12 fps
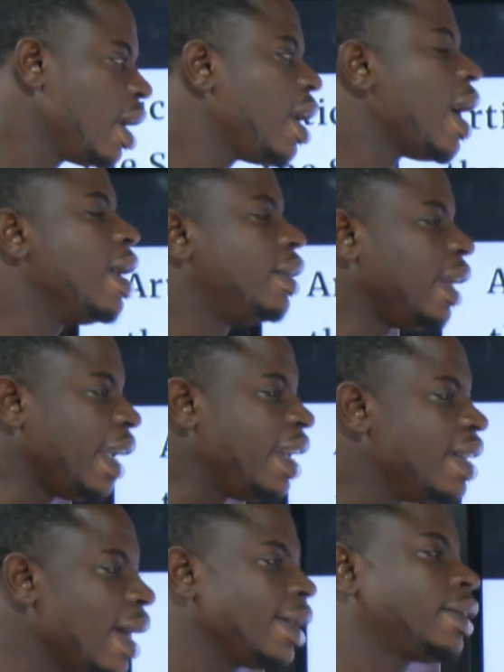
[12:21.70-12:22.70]
And
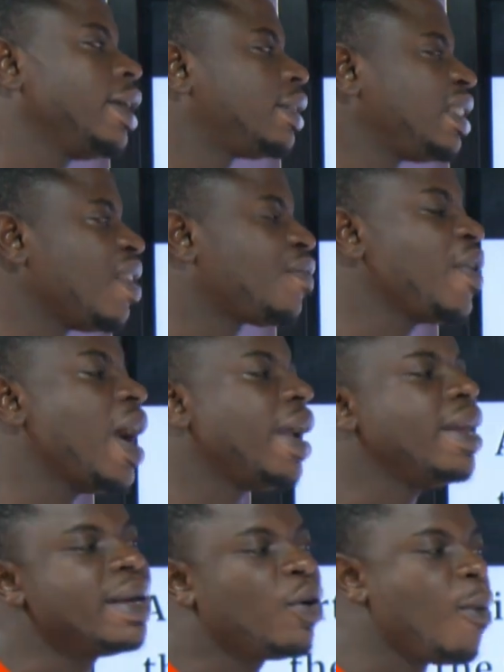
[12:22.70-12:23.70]
in that case, your friend
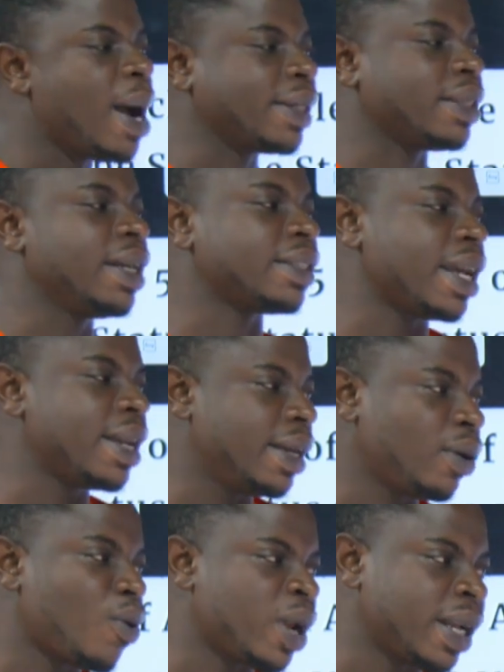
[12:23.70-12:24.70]
Inigo Martinez had
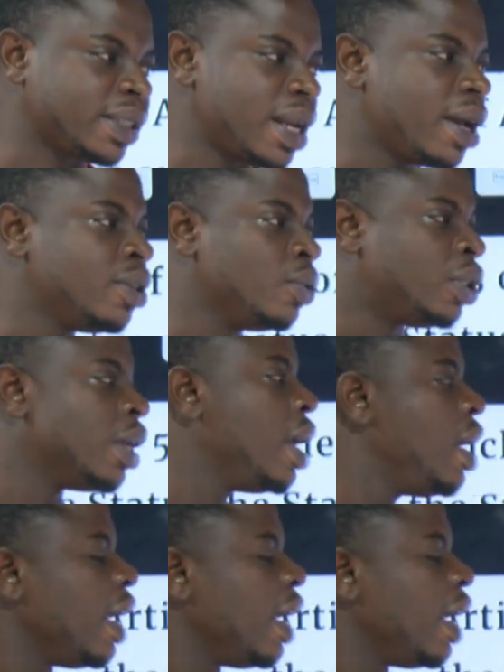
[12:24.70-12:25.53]
no national duty.